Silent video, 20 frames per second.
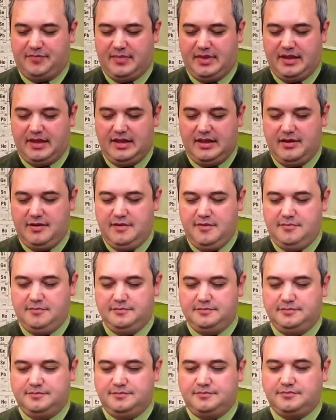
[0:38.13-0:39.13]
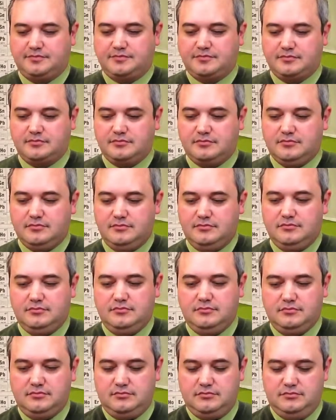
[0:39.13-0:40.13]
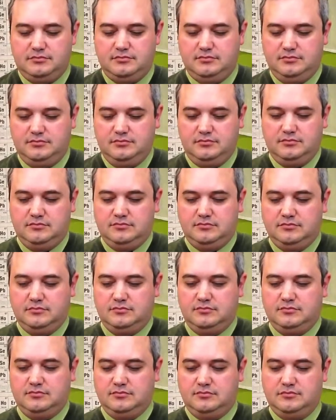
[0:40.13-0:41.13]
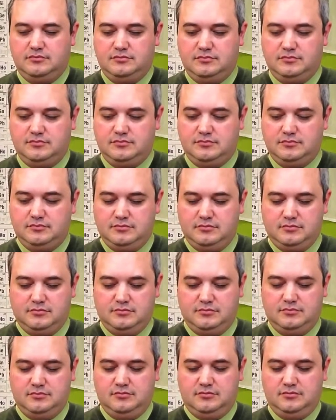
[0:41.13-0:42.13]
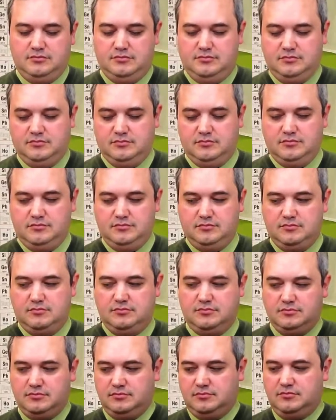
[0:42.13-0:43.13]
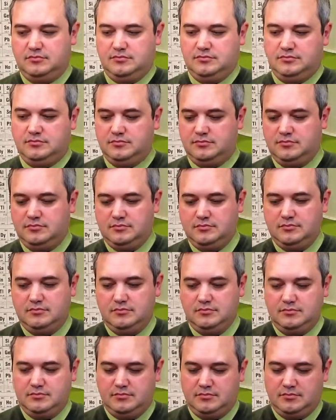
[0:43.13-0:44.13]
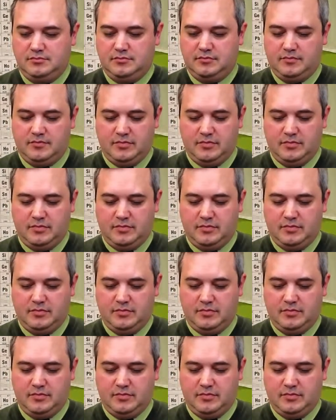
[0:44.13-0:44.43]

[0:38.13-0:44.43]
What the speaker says: Nothing is said.